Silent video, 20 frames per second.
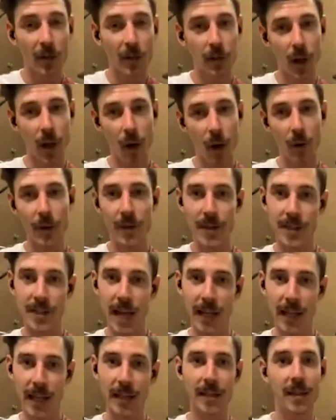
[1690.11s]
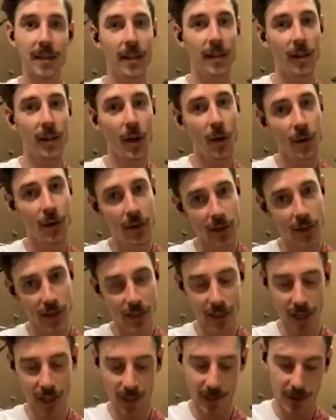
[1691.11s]
Lower the 2nd and lower the
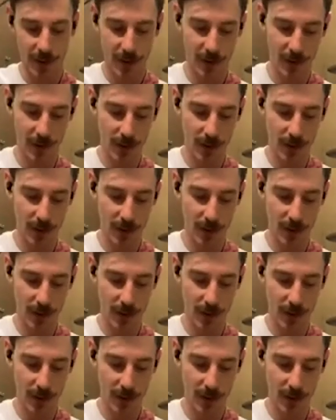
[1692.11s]
6th.